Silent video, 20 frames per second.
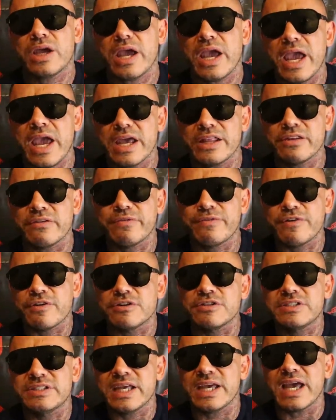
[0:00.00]
And the
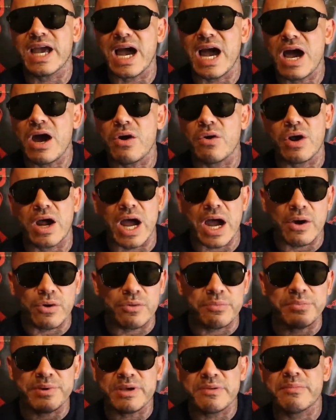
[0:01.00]
first day out, I
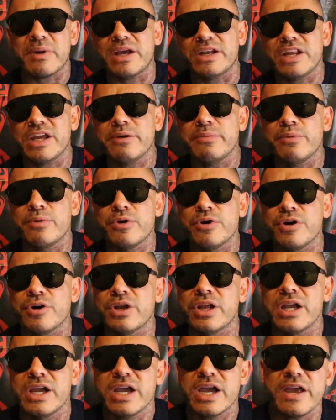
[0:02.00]
would be in my
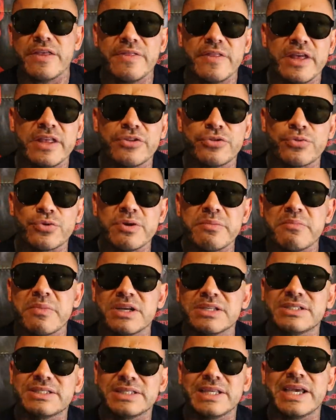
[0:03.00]
neighborhood, and then three
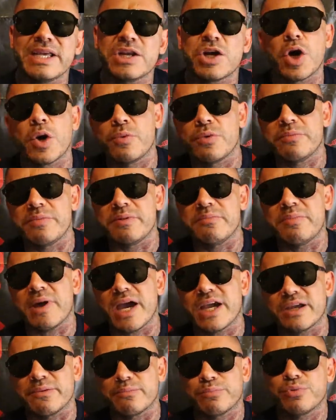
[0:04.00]
months later, I would be
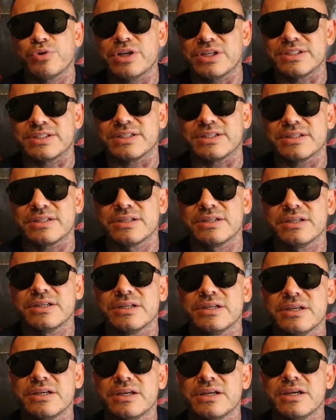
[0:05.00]
back in prison
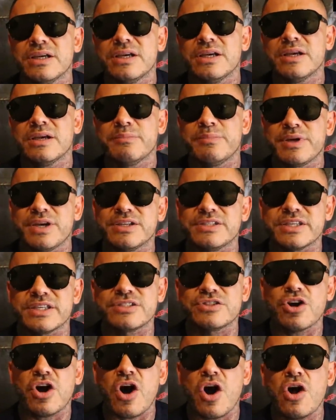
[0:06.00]
because
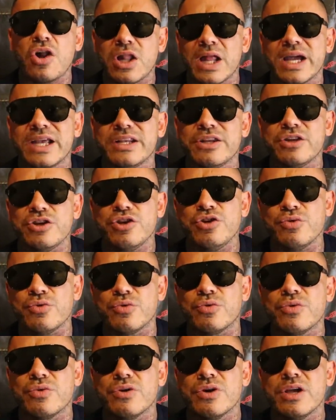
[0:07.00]
it's all I
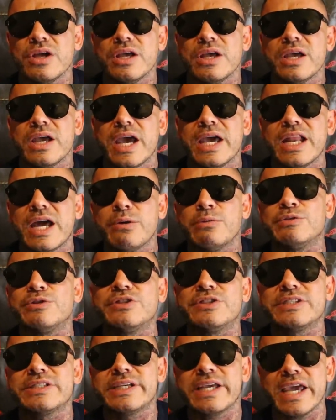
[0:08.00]
knew. And I was
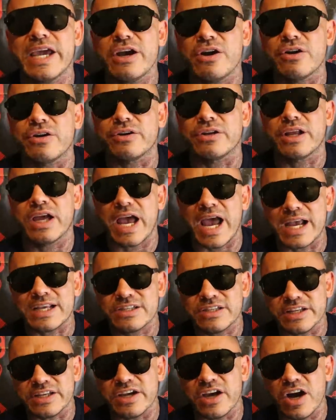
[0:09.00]
scared
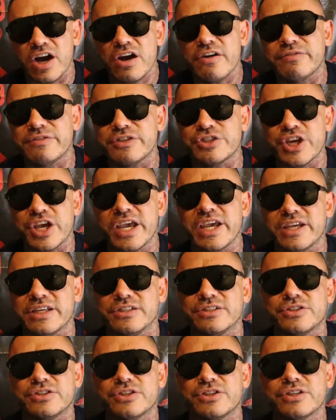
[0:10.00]
actually of
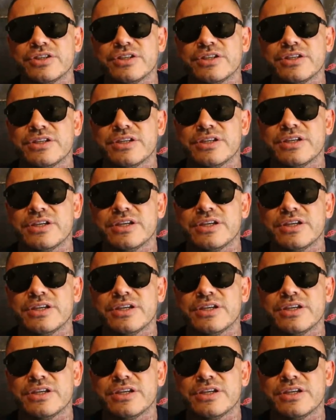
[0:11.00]
change.